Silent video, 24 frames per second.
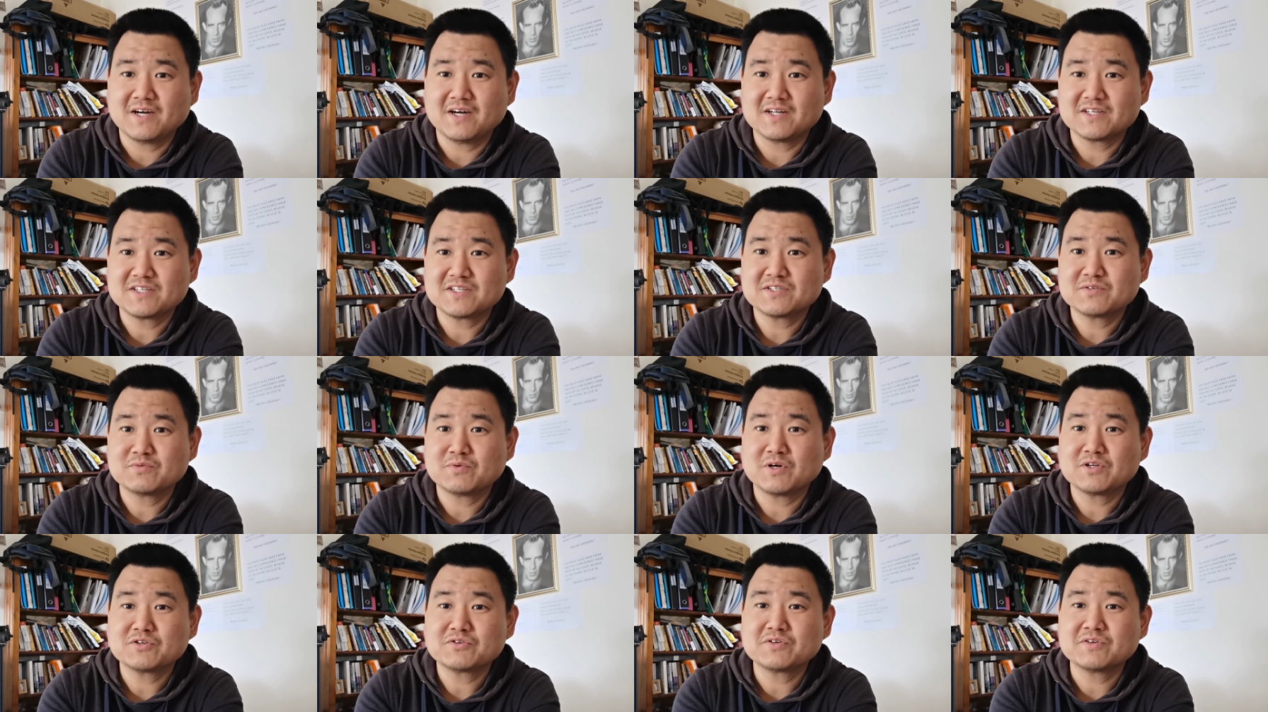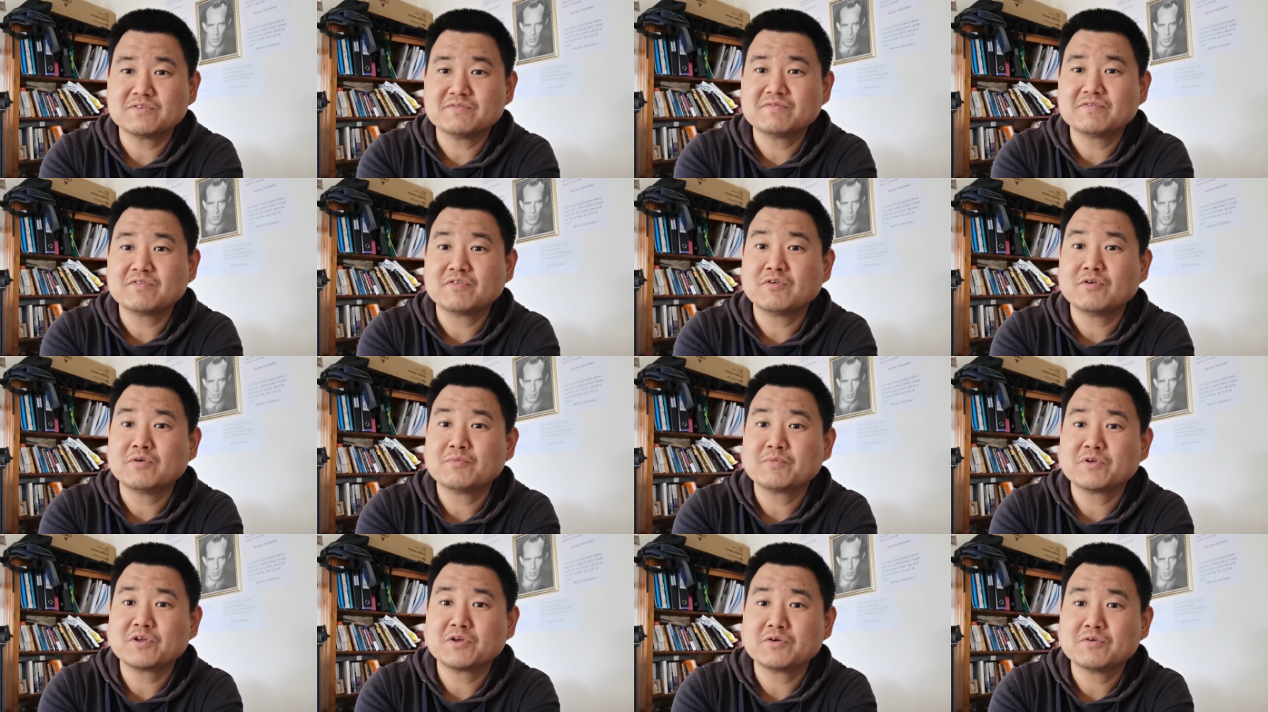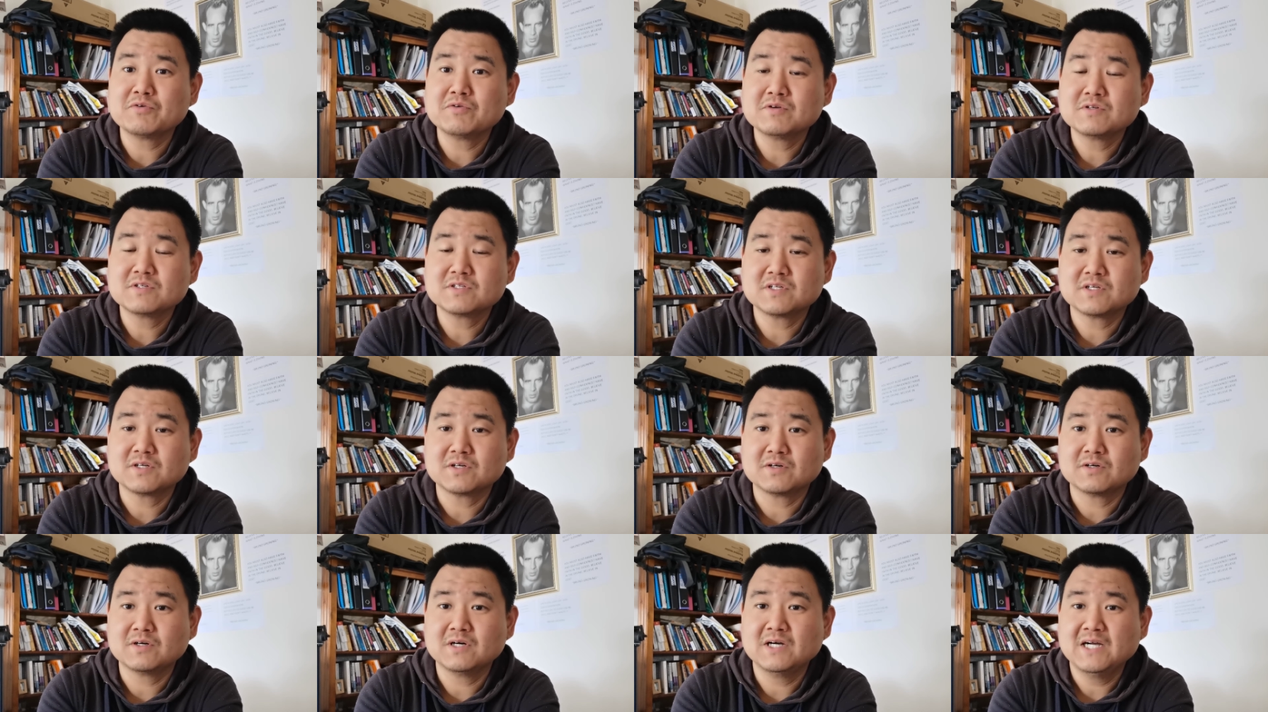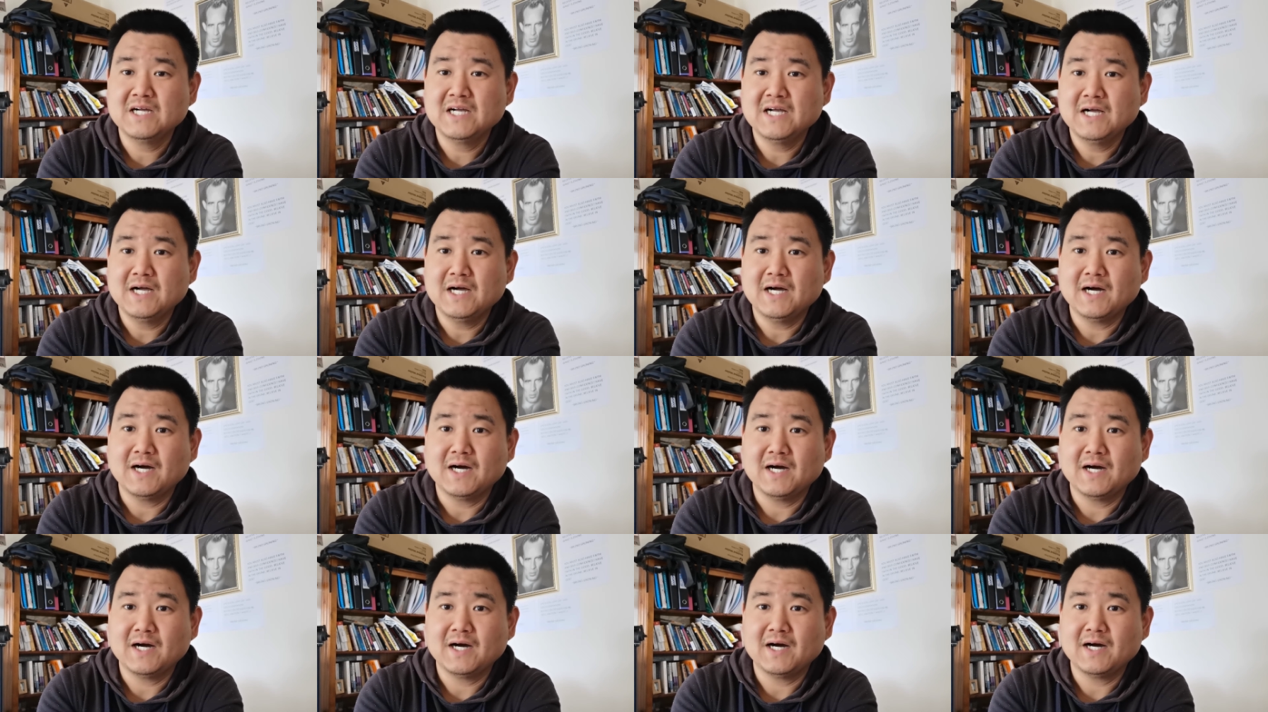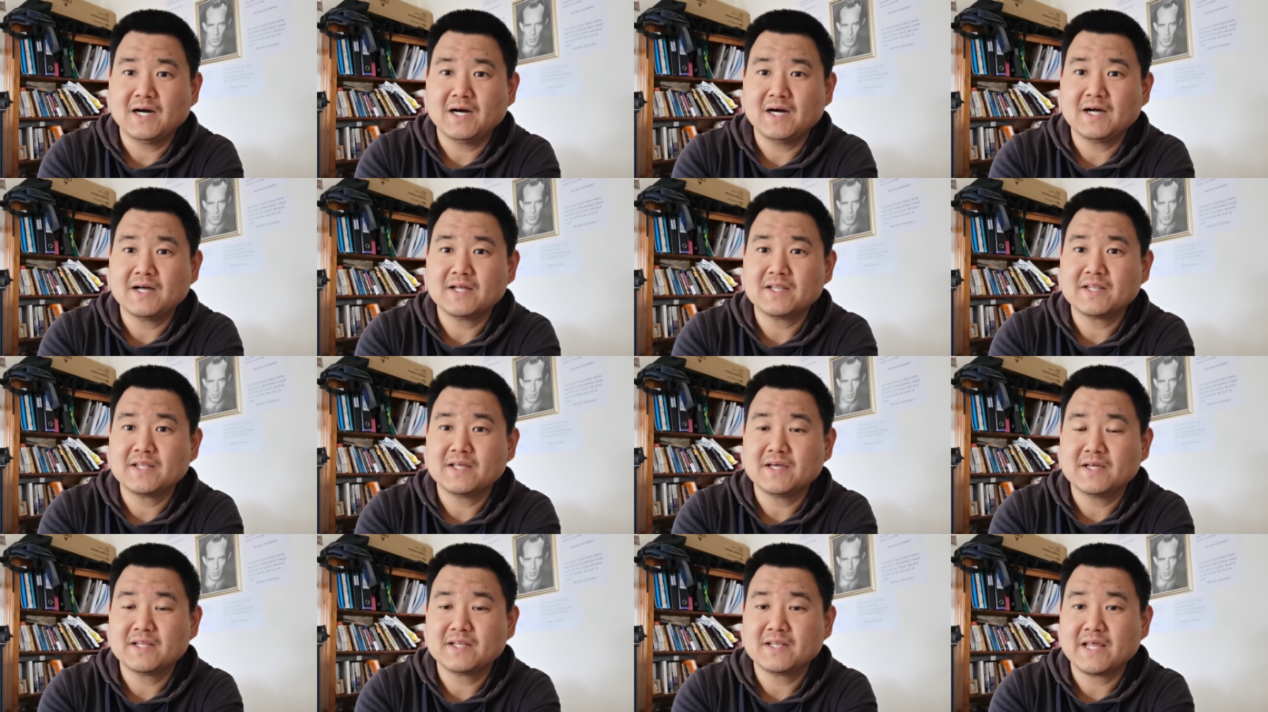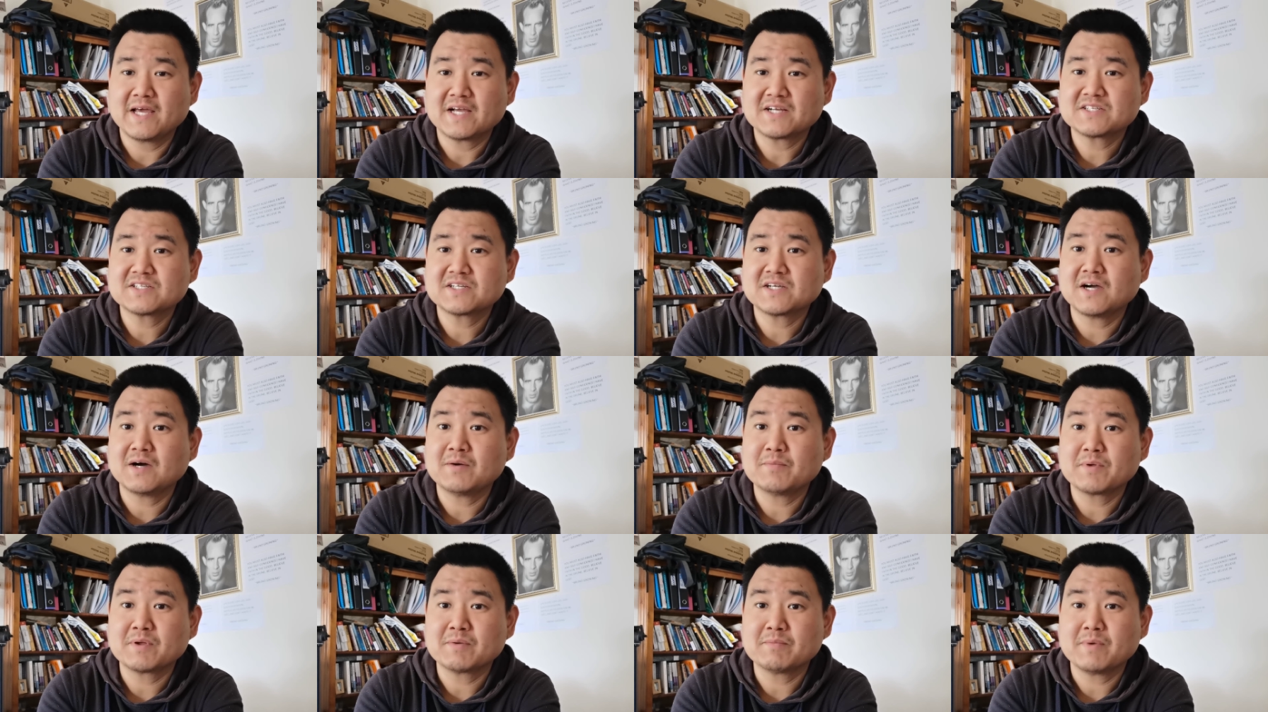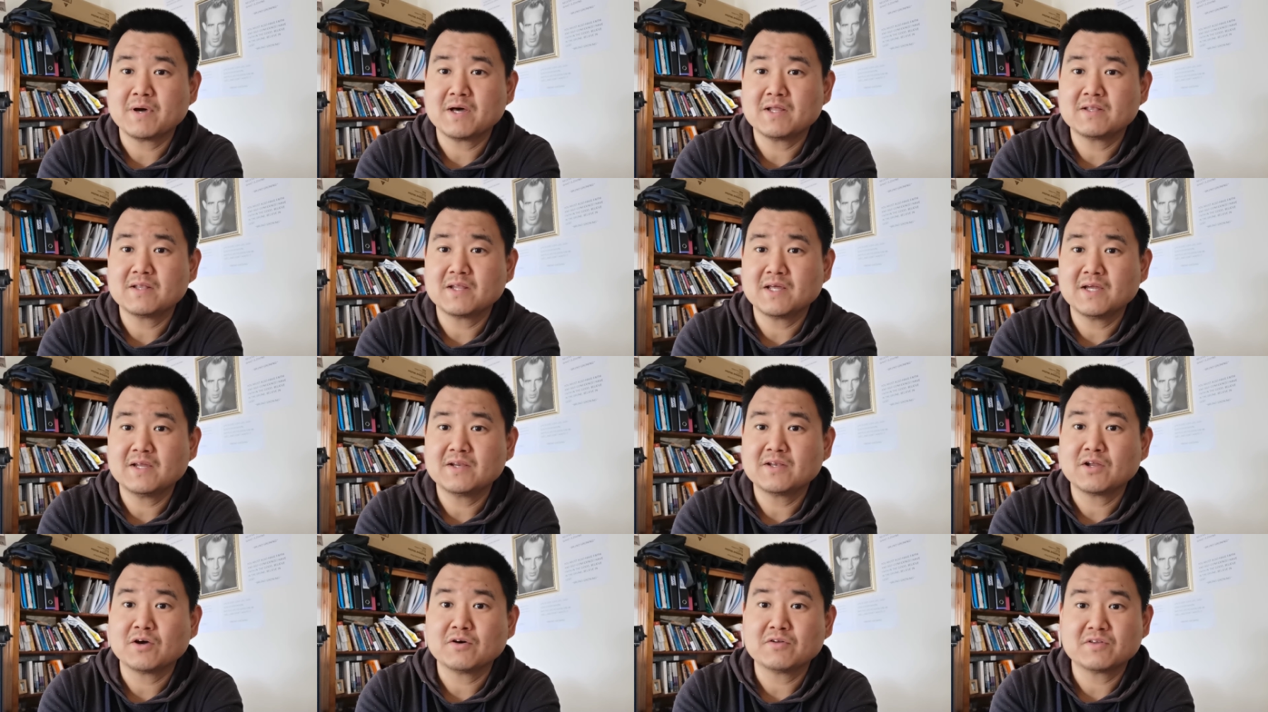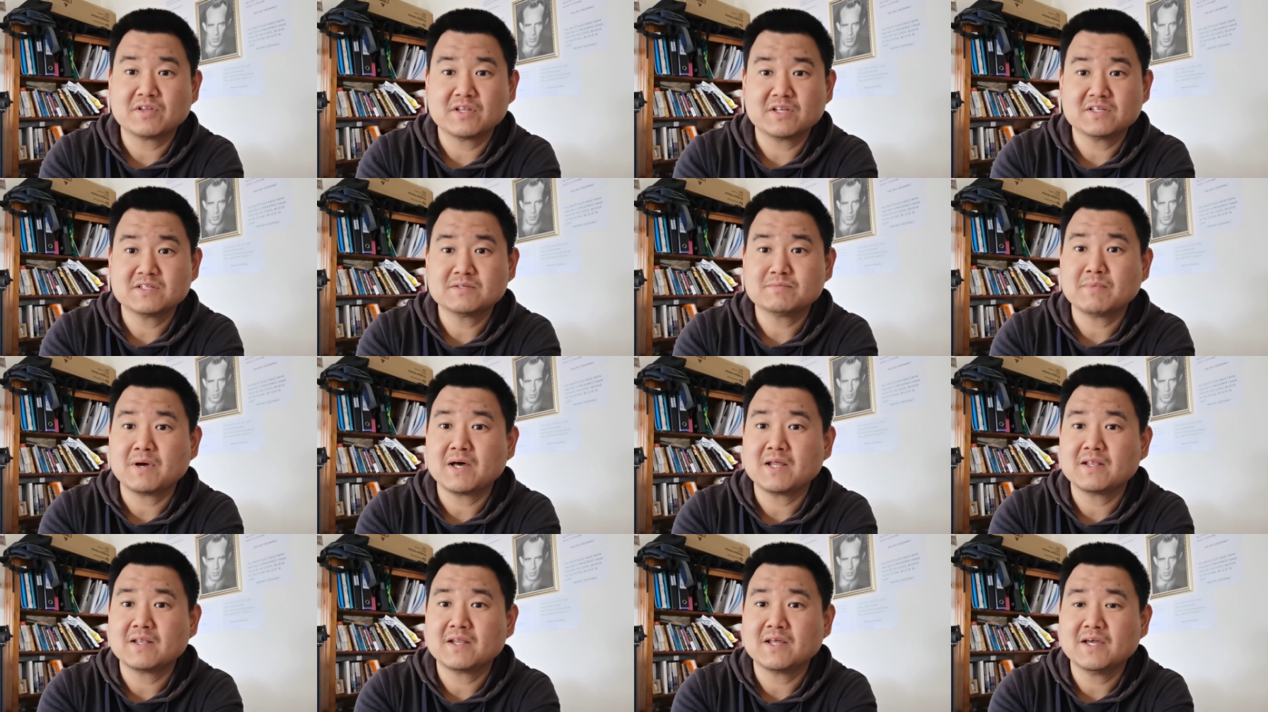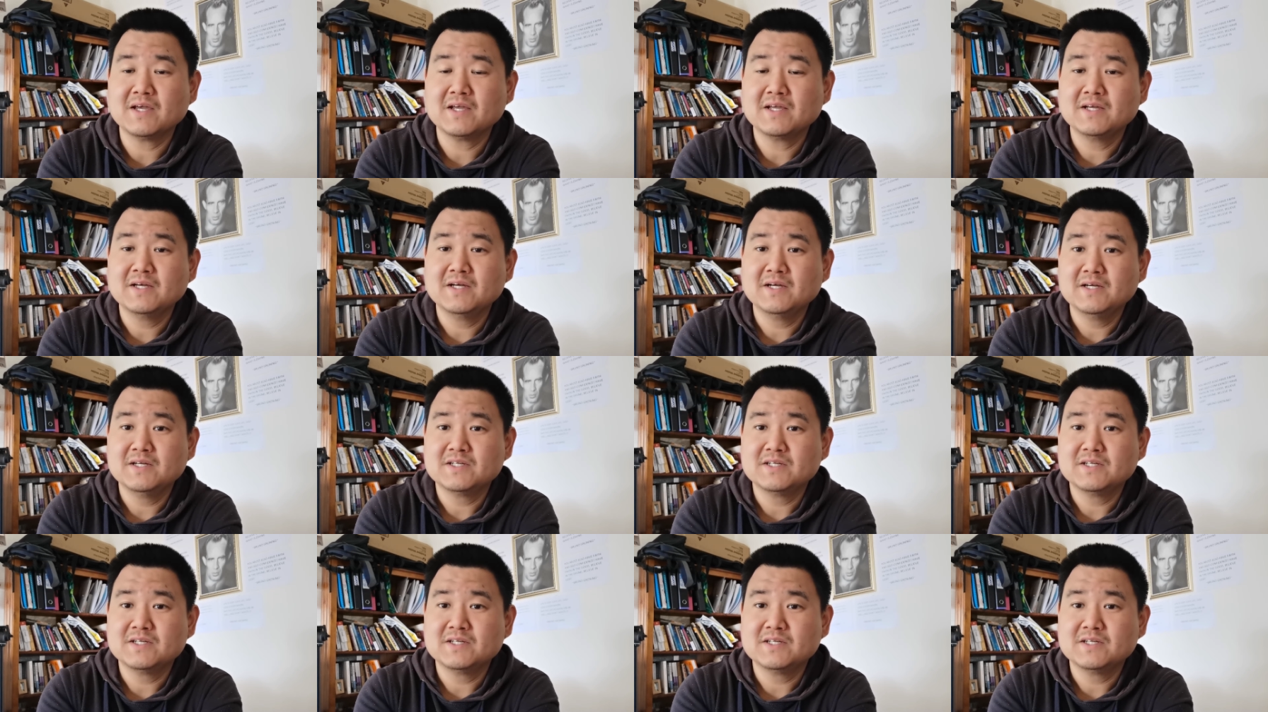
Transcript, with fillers: Uh, I just want to inform you. So, uh, next coming Monday, not this Monday.